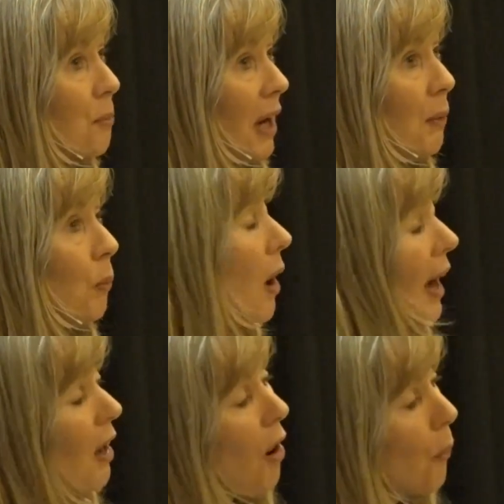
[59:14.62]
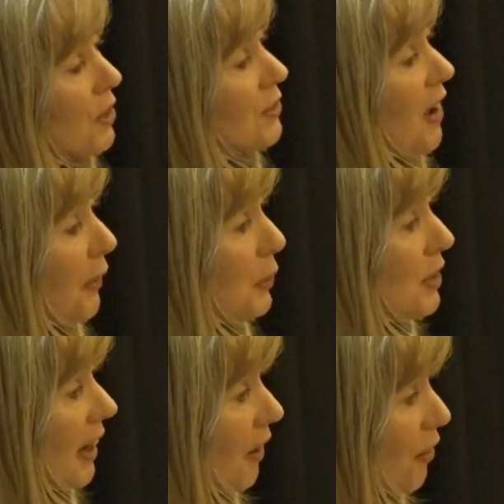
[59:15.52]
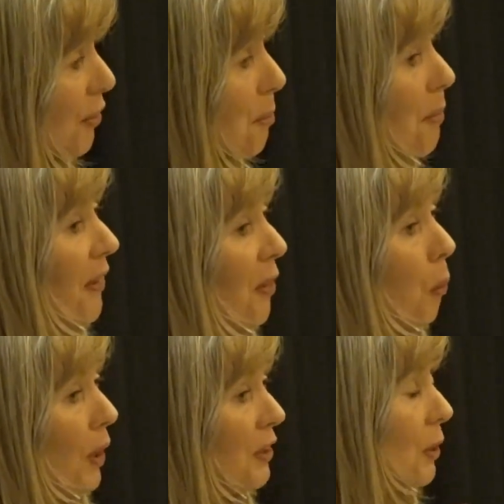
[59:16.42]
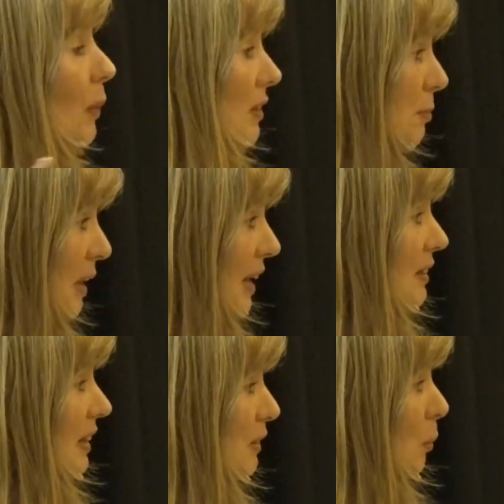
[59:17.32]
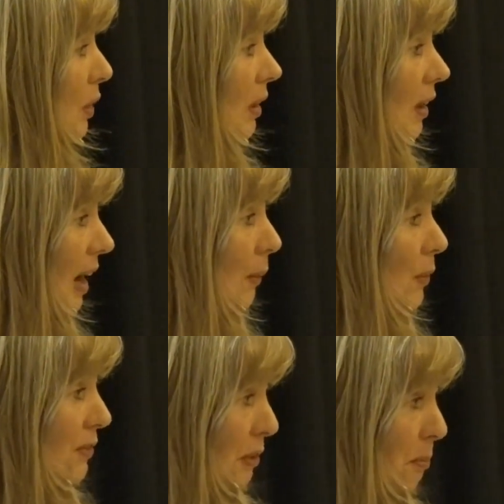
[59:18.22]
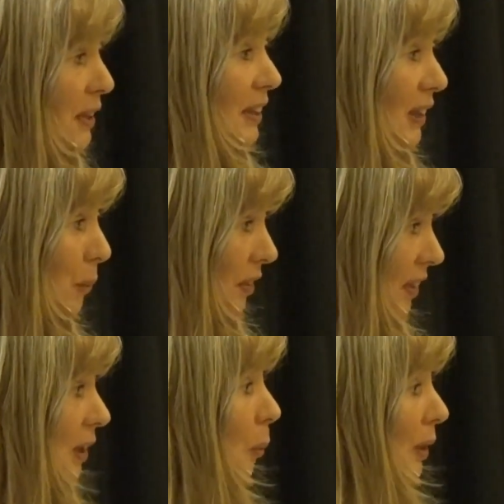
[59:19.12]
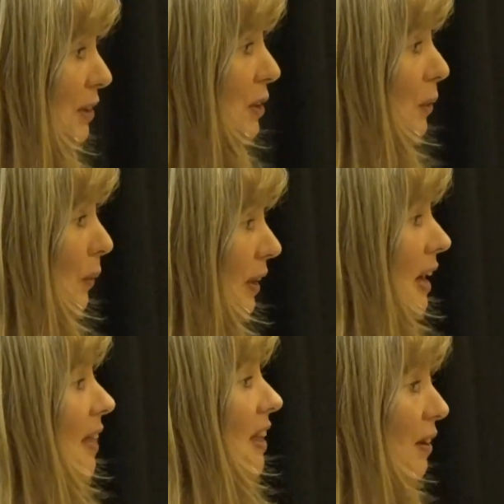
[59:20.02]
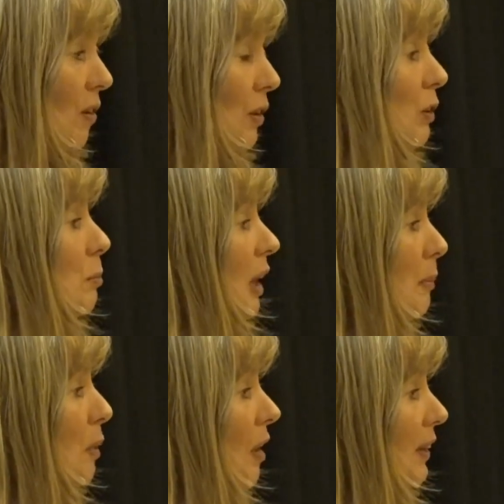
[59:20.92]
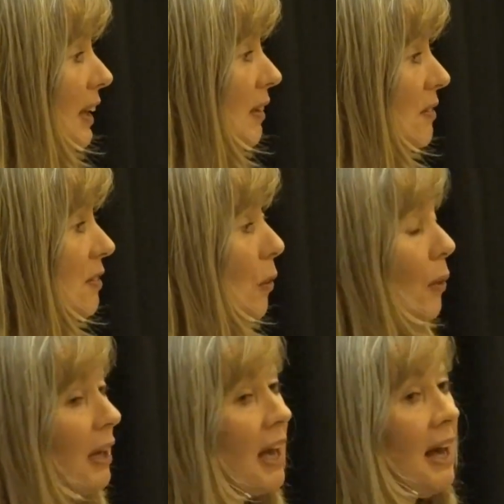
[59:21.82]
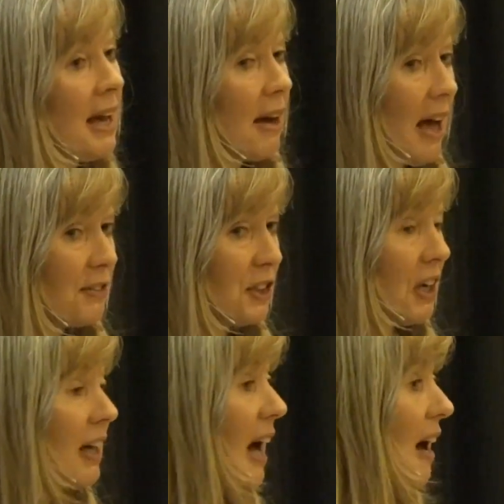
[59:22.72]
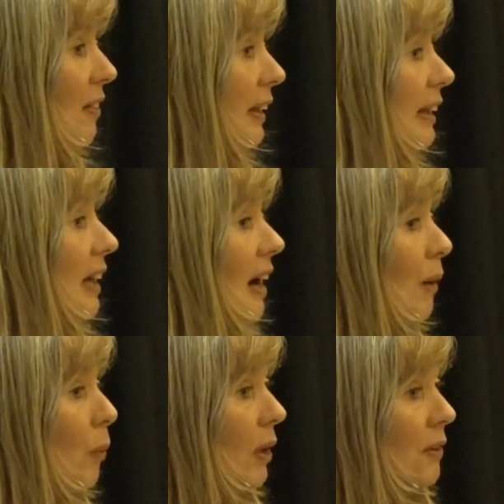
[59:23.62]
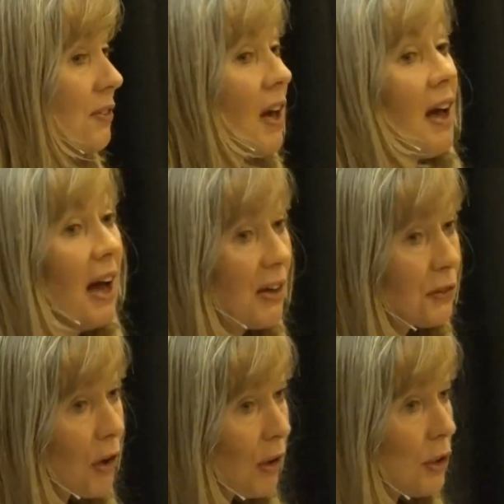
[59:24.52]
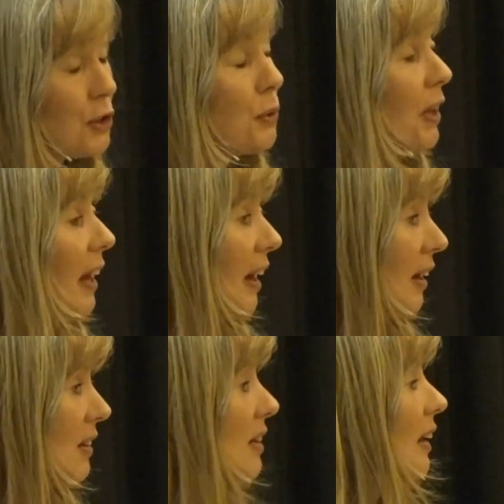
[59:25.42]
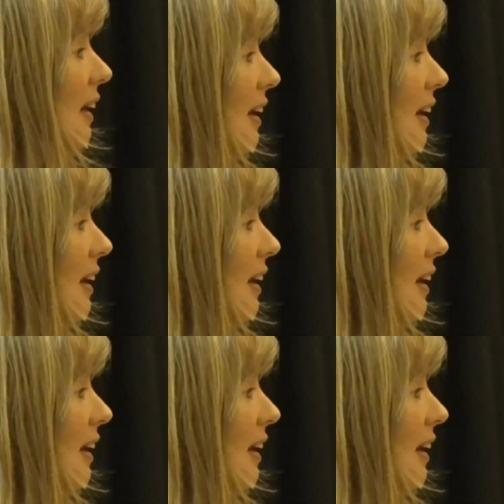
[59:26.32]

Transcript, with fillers: my, I always valued health but the window expanded where I was competing within a window that honored my body. So as a young athlete, I was as hard as you can,